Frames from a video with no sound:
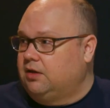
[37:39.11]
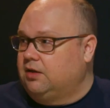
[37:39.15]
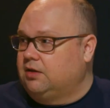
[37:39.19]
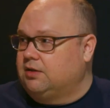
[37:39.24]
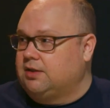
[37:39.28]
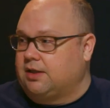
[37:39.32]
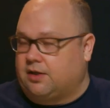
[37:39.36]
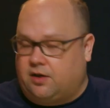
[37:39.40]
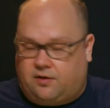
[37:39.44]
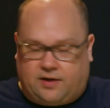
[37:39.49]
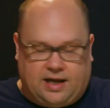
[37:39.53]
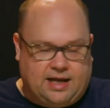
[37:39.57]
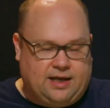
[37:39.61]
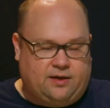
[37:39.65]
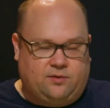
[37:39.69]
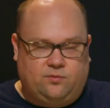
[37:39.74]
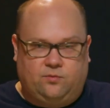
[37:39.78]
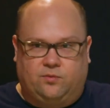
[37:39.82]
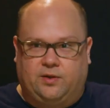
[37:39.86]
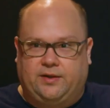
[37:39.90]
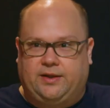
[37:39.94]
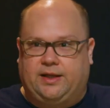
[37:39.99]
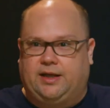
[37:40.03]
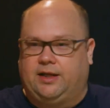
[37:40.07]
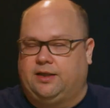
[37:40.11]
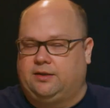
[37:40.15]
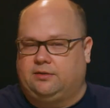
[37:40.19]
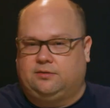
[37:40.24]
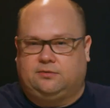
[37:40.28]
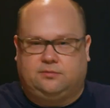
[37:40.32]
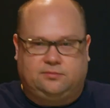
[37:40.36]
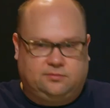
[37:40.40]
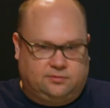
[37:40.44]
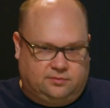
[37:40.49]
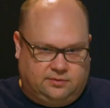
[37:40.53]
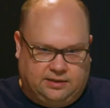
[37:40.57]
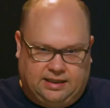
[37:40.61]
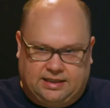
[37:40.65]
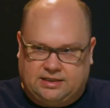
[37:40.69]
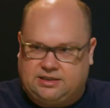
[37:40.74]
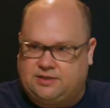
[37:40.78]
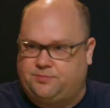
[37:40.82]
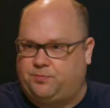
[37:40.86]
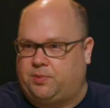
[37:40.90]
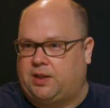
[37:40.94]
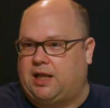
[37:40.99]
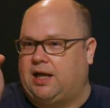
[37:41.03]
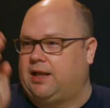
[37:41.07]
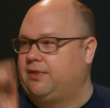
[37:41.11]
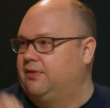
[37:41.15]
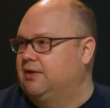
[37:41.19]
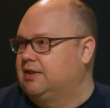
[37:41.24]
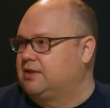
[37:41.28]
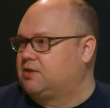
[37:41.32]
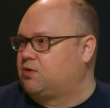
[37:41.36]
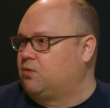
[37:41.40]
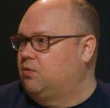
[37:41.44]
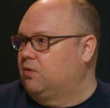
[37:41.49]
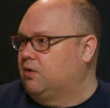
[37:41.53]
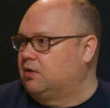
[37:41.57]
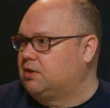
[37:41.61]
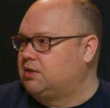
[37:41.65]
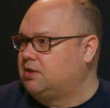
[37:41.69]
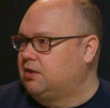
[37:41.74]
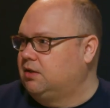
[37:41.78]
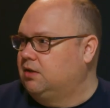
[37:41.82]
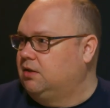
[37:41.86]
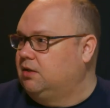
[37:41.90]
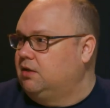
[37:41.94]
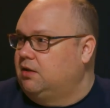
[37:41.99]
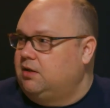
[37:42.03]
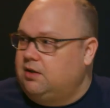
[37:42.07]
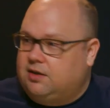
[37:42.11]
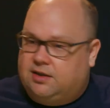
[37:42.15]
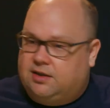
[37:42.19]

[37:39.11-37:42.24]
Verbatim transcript: I'm like okay, well then let's plot this course. Mm-hmm.